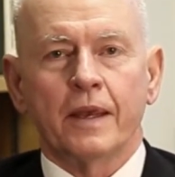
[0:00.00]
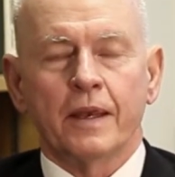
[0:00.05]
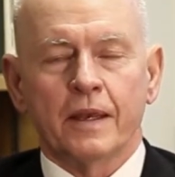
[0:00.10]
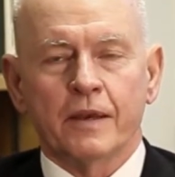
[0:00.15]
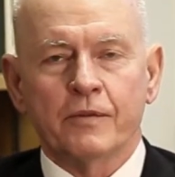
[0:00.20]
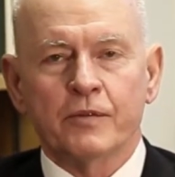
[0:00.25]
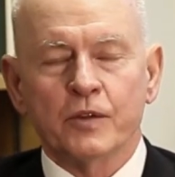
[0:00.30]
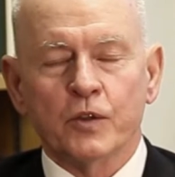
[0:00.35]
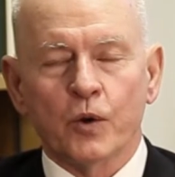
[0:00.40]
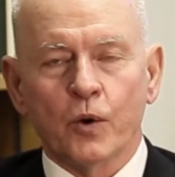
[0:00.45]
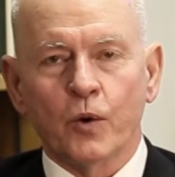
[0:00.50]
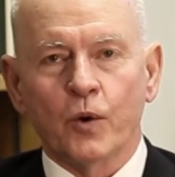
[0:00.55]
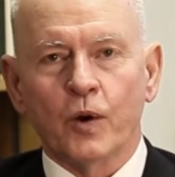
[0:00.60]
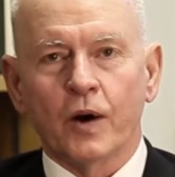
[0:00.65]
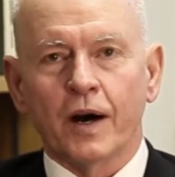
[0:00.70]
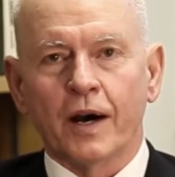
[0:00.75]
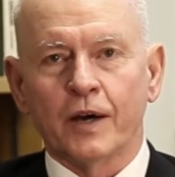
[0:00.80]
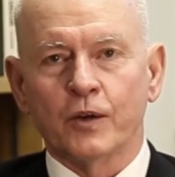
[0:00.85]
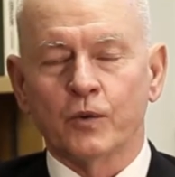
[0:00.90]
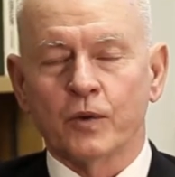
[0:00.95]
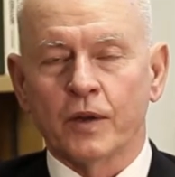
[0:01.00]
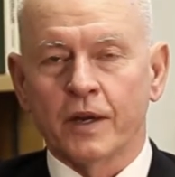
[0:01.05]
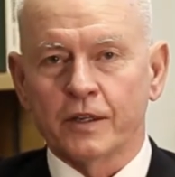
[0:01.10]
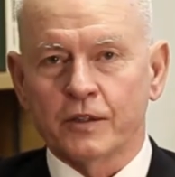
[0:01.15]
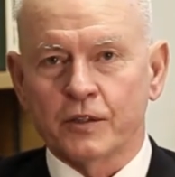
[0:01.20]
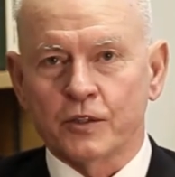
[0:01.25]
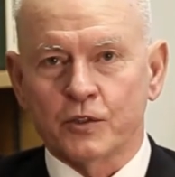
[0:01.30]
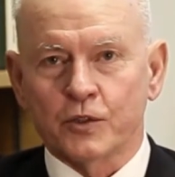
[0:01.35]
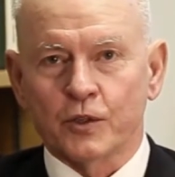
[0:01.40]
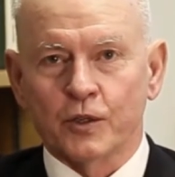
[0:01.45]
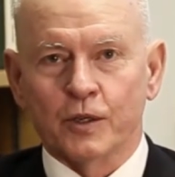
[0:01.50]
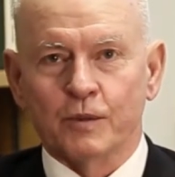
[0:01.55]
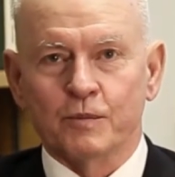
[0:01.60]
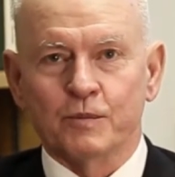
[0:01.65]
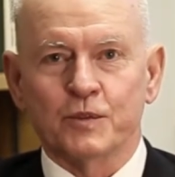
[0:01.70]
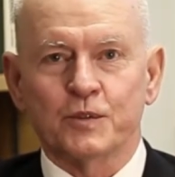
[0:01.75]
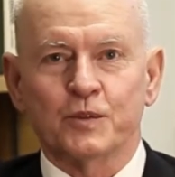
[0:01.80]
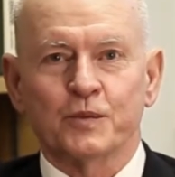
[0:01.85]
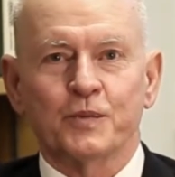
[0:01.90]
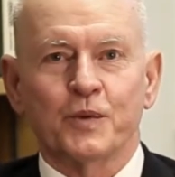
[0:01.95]
Even though I don't like the
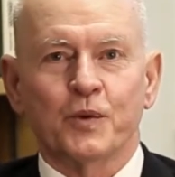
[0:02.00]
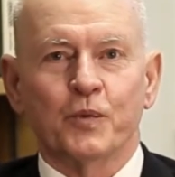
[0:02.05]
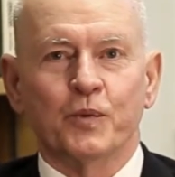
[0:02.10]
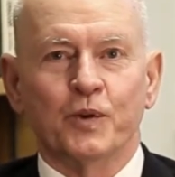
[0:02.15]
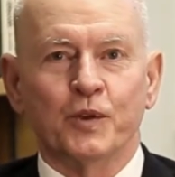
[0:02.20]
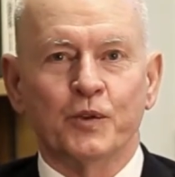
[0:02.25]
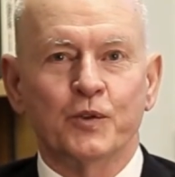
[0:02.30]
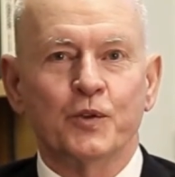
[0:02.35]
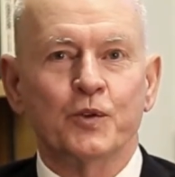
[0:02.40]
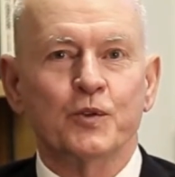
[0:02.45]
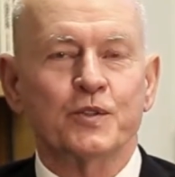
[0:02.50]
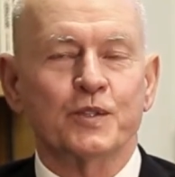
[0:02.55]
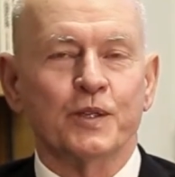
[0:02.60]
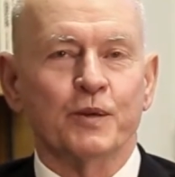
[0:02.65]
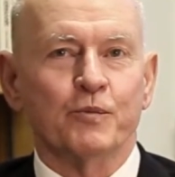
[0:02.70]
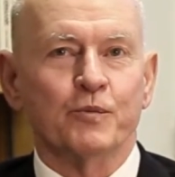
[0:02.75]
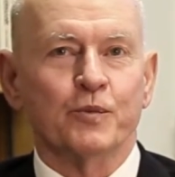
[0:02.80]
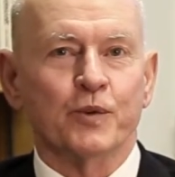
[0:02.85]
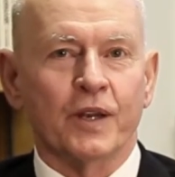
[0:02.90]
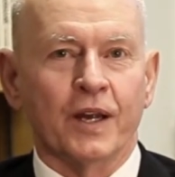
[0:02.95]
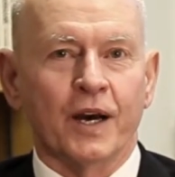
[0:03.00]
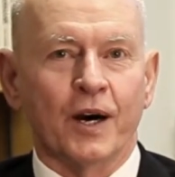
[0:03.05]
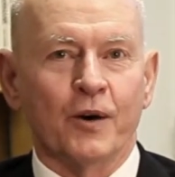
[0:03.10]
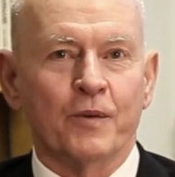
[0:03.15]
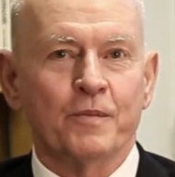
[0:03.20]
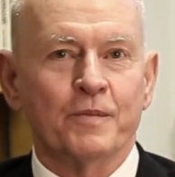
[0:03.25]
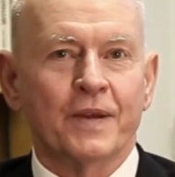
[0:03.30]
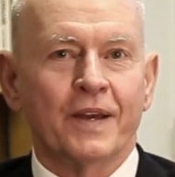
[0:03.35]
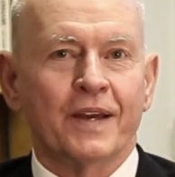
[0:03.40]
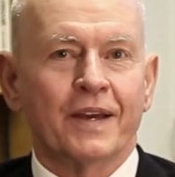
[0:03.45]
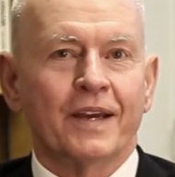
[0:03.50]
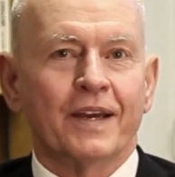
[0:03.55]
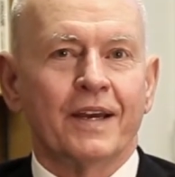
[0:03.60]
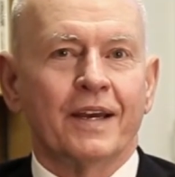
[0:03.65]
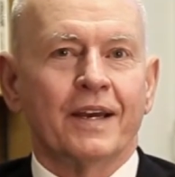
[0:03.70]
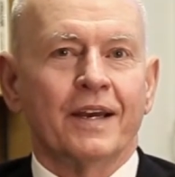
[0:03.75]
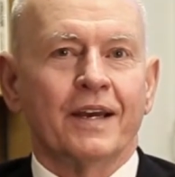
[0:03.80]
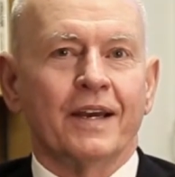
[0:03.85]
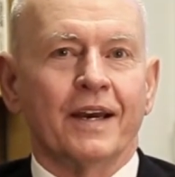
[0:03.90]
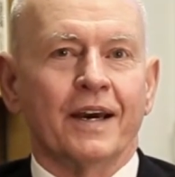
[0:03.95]
terms, we'll use them for now
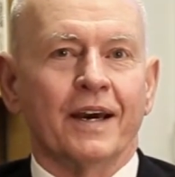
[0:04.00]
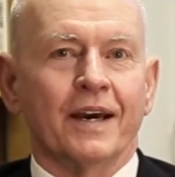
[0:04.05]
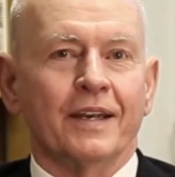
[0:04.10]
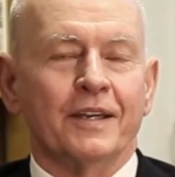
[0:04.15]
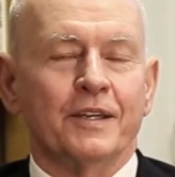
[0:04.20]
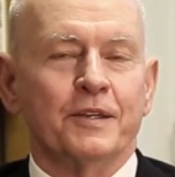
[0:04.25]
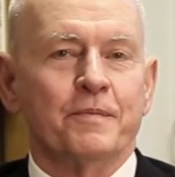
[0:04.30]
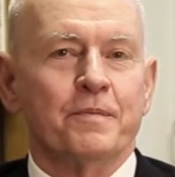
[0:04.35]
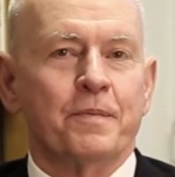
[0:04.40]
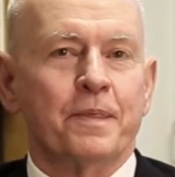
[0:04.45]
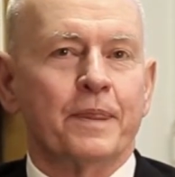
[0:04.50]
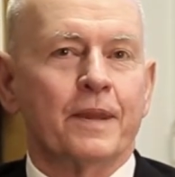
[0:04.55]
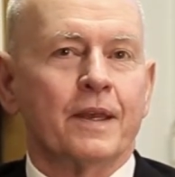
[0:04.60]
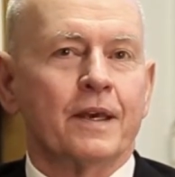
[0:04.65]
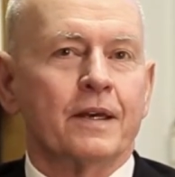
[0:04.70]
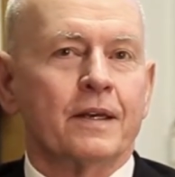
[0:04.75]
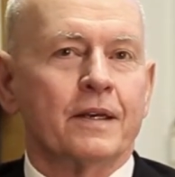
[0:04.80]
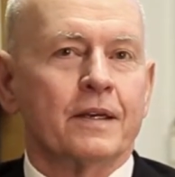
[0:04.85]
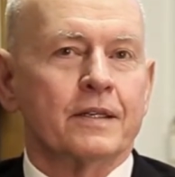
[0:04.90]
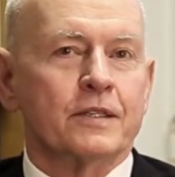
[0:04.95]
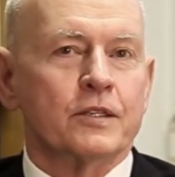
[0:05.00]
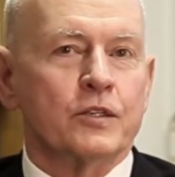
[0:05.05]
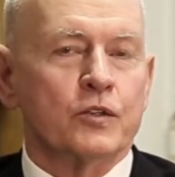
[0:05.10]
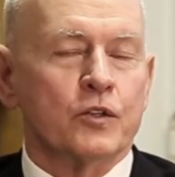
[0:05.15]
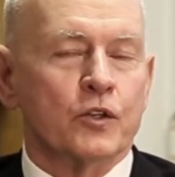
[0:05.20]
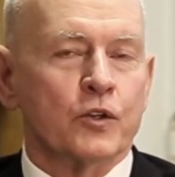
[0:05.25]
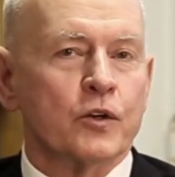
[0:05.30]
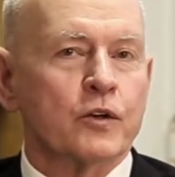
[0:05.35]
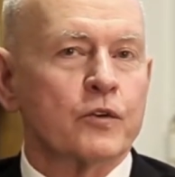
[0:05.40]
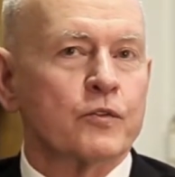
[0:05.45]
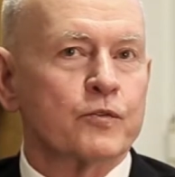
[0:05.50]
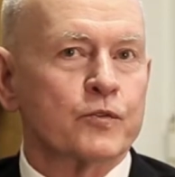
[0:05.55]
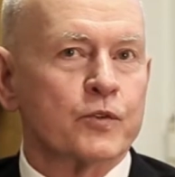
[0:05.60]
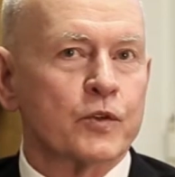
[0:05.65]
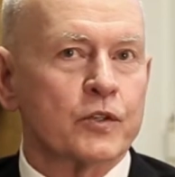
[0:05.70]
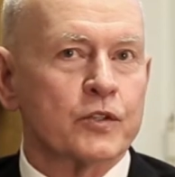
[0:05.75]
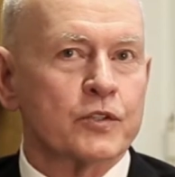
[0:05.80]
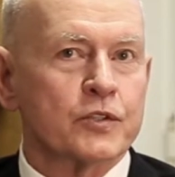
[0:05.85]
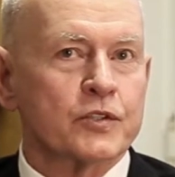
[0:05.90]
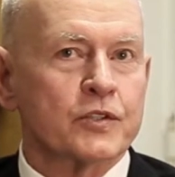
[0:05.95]
and look
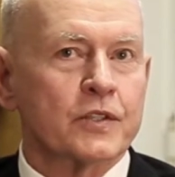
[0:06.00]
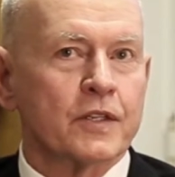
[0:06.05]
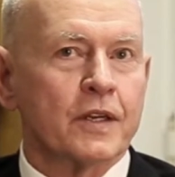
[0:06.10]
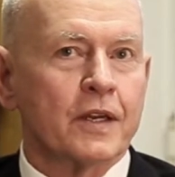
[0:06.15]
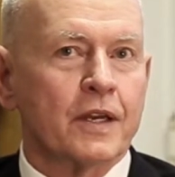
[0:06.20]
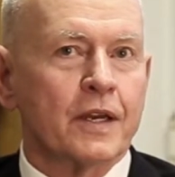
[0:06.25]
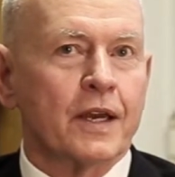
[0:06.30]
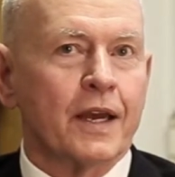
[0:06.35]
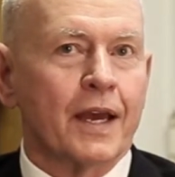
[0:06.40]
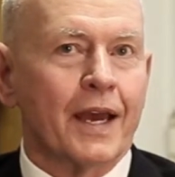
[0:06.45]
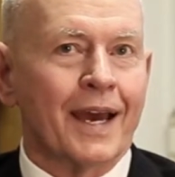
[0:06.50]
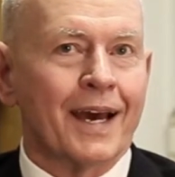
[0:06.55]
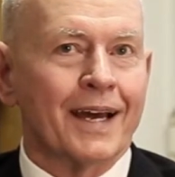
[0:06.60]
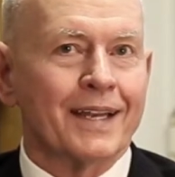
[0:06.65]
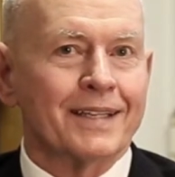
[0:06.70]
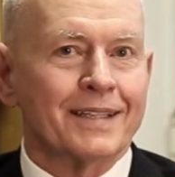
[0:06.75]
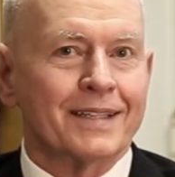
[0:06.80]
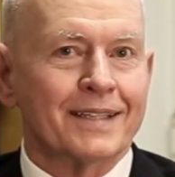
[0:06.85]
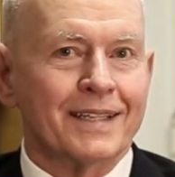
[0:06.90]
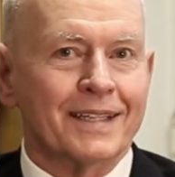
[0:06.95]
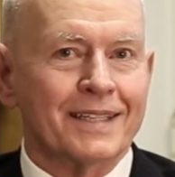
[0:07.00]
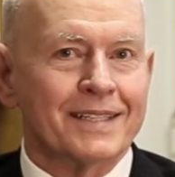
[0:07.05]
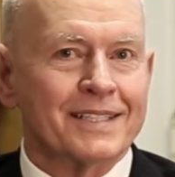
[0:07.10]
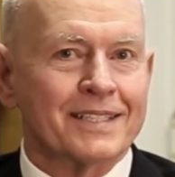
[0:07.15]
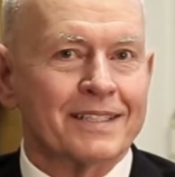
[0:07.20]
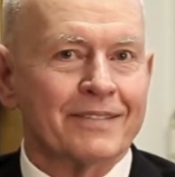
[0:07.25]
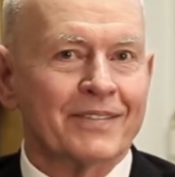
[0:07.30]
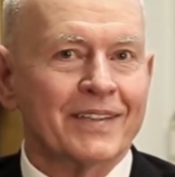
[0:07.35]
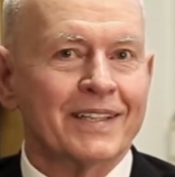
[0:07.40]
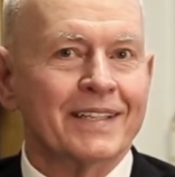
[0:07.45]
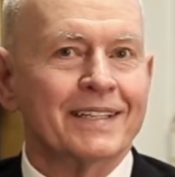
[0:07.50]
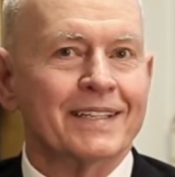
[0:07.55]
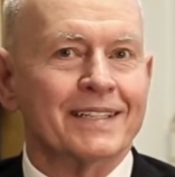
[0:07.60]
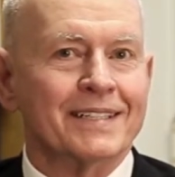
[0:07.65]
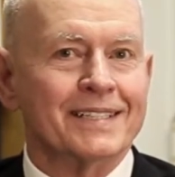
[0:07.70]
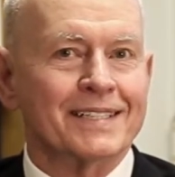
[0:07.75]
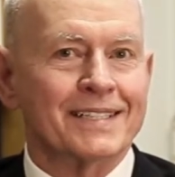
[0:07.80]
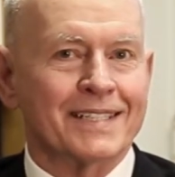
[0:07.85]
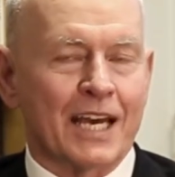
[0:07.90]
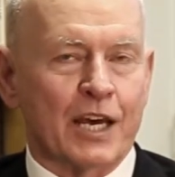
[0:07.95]
first at the
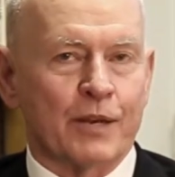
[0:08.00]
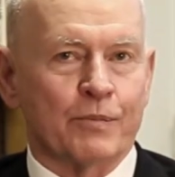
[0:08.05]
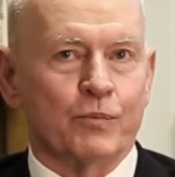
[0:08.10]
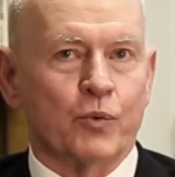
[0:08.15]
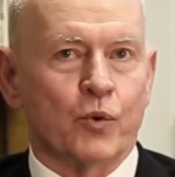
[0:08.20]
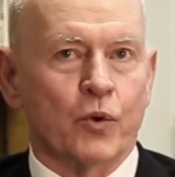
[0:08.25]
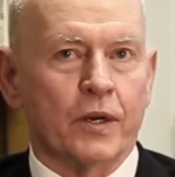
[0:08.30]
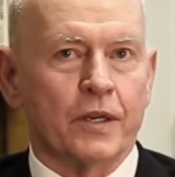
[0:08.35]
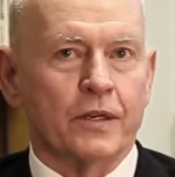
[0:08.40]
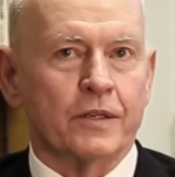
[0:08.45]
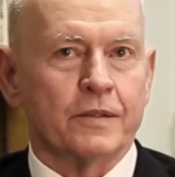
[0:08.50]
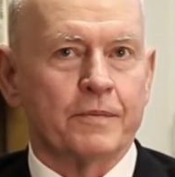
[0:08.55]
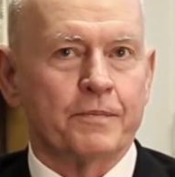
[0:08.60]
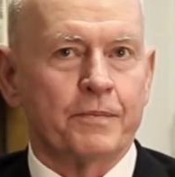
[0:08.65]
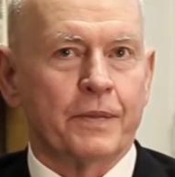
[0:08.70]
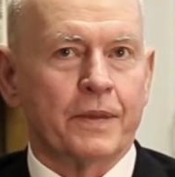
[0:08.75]
civilian standpoint.